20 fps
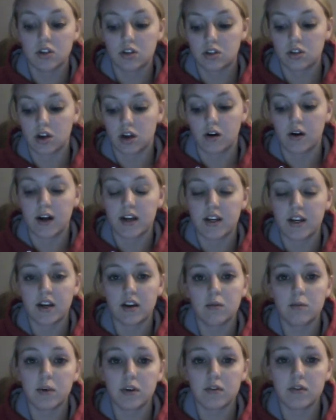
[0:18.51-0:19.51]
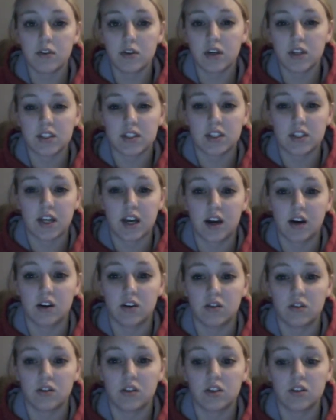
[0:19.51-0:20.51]
So I narrowed my focus
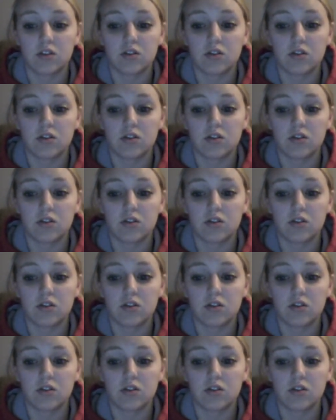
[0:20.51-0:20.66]
down